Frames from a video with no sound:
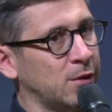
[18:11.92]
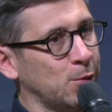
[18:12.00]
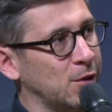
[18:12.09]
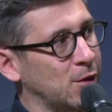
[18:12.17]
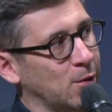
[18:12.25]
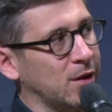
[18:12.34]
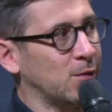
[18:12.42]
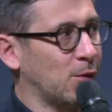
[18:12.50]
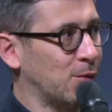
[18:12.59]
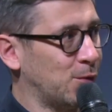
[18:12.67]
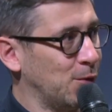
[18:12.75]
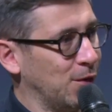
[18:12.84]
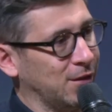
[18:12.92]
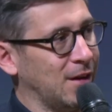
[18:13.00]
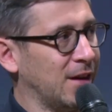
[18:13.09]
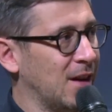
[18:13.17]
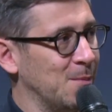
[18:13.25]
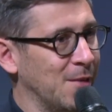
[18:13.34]
to the US for a few years
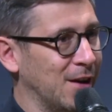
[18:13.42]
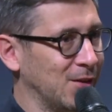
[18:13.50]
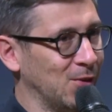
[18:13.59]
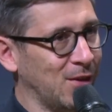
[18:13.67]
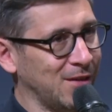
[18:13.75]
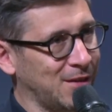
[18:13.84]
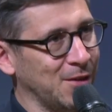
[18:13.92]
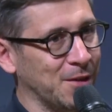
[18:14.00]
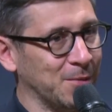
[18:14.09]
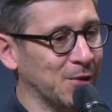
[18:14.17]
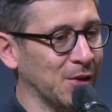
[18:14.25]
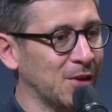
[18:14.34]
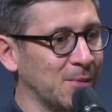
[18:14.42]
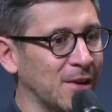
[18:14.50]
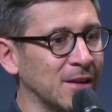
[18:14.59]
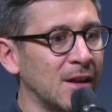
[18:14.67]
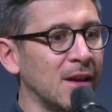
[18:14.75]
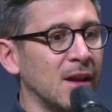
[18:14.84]
and I came back. So I see what I'm talking
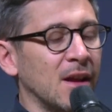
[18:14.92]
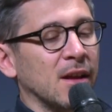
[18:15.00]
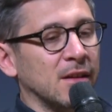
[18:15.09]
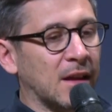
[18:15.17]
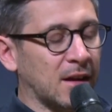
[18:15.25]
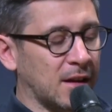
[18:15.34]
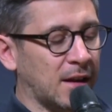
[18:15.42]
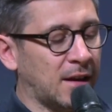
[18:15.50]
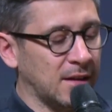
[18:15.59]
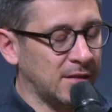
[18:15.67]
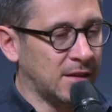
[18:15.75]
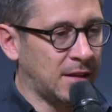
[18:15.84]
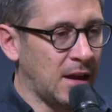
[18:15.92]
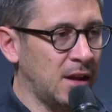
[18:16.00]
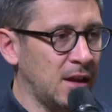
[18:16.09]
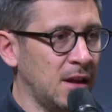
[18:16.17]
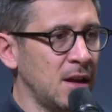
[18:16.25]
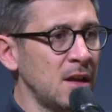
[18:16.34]
about. That can stay
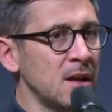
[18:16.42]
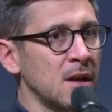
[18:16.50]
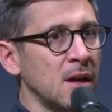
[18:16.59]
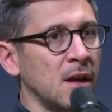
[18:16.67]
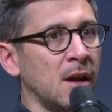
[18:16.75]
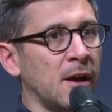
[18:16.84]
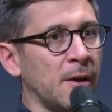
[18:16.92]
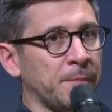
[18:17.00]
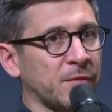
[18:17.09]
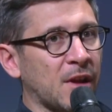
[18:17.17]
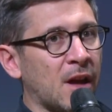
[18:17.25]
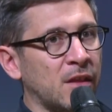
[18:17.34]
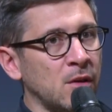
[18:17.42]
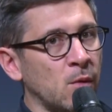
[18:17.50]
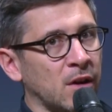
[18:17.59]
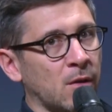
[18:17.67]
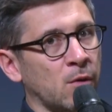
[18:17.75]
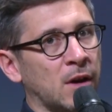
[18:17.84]
here. I think
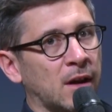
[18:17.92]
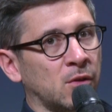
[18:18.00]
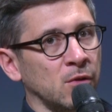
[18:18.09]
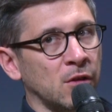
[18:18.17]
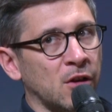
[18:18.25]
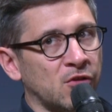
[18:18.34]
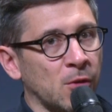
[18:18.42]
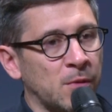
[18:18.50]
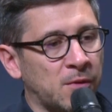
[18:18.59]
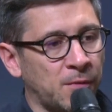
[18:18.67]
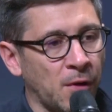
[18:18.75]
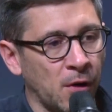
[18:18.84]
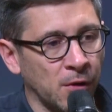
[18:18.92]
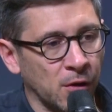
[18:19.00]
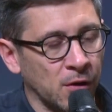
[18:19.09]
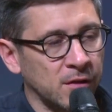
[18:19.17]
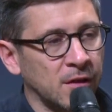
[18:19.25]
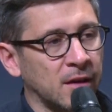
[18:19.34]
what I would like to nudge a bit
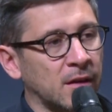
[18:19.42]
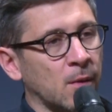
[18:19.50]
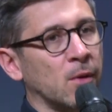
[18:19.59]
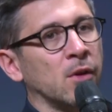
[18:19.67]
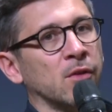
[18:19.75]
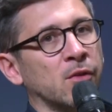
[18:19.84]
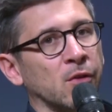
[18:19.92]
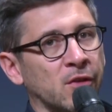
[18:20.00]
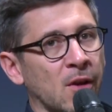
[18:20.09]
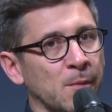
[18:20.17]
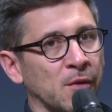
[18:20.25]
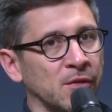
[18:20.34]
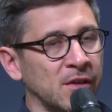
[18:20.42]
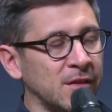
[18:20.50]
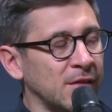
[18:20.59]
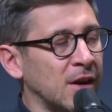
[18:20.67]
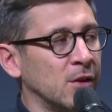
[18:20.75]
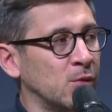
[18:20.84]
further is that I want also some of
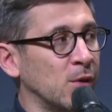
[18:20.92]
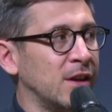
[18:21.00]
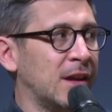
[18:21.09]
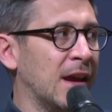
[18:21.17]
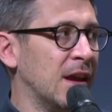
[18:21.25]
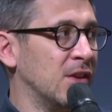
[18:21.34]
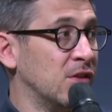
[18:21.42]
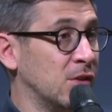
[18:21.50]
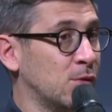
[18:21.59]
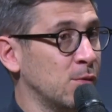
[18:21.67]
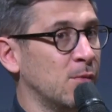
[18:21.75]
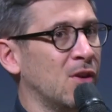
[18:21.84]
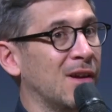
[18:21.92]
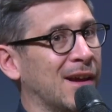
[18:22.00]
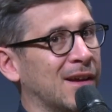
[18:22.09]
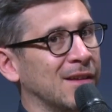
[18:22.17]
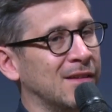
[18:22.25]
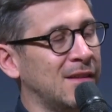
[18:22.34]
this talent to engage into more
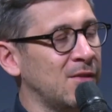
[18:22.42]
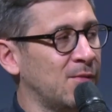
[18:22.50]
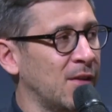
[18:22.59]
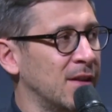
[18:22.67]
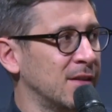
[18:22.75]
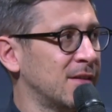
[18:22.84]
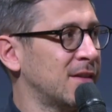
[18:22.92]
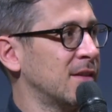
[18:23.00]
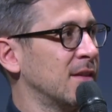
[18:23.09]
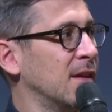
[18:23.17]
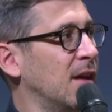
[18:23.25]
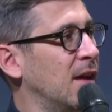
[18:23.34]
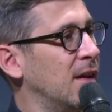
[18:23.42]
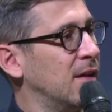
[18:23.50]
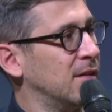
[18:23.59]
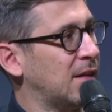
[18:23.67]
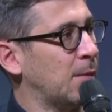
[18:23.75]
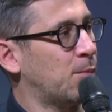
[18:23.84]
like defense
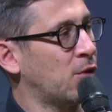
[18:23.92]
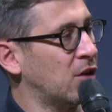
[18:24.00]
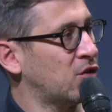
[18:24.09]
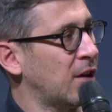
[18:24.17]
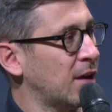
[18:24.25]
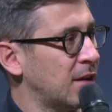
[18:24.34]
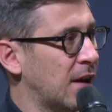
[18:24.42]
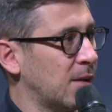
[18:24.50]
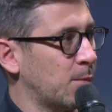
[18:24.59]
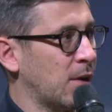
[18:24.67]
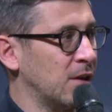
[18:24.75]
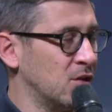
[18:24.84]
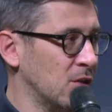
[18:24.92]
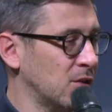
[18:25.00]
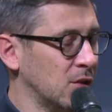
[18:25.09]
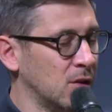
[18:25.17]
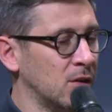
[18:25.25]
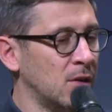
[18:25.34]
type project like
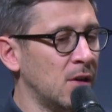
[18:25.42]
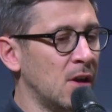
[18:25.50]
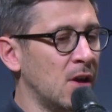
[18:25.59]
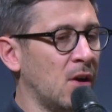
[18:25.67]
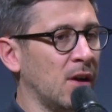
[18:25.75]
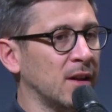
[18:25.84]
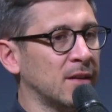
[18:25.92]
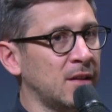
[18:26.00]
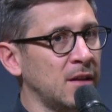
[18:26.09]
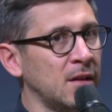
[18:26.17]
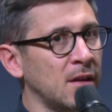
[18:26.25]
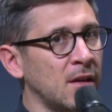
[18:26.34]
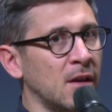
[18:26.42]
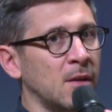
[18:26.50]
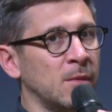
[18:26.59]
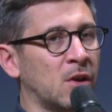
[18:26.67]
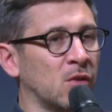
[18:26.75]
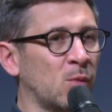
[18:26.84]
Preligens or Helsing,
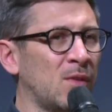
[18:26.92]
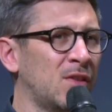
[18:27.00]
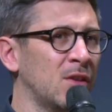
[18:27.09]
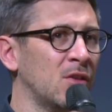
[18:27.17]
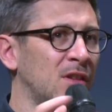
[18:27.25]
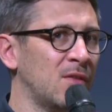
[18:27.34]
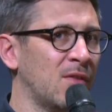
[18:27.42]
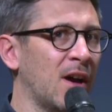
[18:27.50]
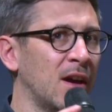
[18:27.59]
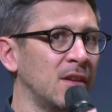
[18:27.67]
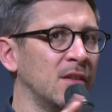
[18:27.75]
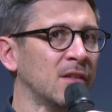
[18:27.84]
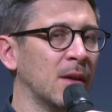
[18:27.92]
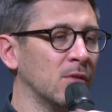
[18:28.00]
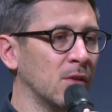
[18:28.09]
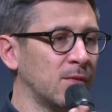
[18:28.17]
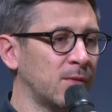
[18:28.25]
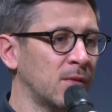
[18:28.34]
because we've seen a divide in
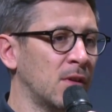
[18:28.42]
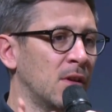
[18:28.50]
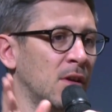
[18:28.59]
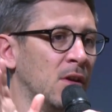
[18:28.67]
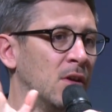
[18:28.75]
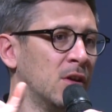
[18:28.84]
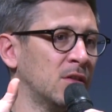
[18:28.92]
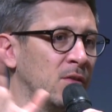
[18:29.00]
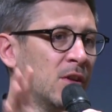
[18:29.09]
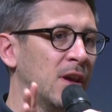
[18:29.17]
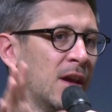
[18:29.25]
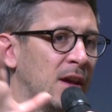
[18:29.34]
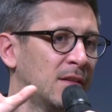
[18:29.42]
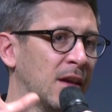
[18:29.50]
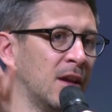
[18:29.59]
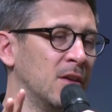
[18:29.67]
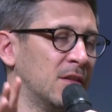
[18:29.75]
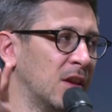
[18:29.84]
terms of a lot of the AI
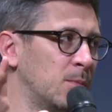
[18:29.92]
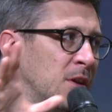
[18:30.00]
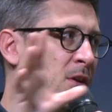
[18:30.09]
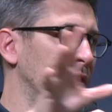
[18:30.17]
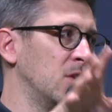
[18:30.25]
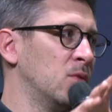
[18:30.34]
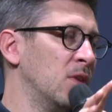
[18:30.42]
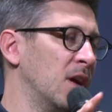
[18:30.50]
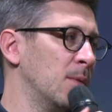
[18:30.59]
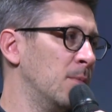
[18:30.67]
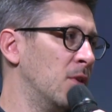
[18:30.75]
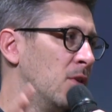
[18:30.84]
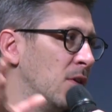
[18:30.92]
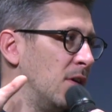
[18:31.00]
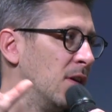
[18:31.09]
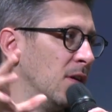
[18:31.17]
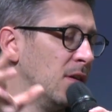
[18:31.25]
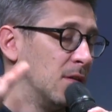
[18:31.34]
talent has been going to like
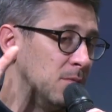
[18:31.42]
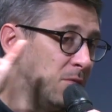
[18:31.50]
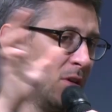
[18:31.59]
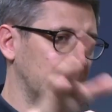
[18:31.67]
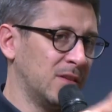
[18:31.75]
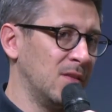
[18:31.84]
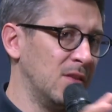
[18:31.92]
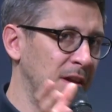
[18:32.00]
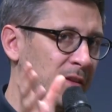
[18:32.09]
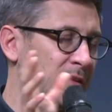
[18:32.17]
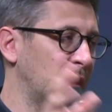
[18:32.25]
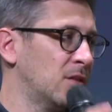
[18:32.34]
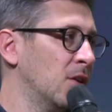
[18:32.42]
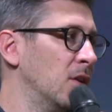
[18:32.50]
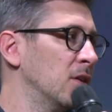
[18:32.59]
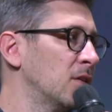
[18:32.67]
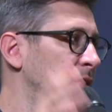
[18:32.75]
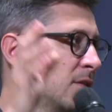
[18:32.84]
more civilian
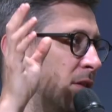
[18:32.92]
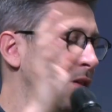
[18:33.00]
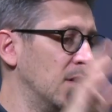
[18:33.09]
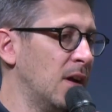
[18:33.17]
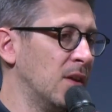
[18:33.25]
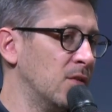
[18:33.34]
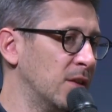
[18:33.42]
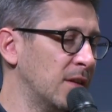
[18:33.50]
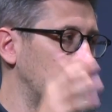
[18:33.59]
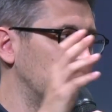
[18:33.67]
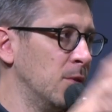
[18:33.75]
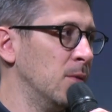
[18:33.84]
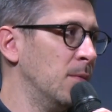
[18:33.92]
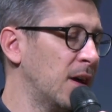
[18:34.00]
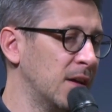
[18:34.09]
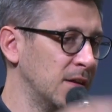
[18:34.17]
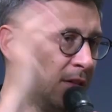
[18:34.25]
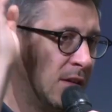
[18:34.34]
sectors, advertisement,
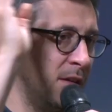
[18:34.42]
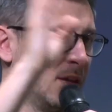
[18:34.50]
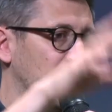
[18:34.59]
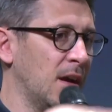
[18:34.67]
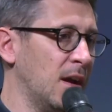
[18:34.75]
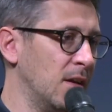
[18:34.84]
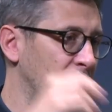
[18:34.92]
marketing,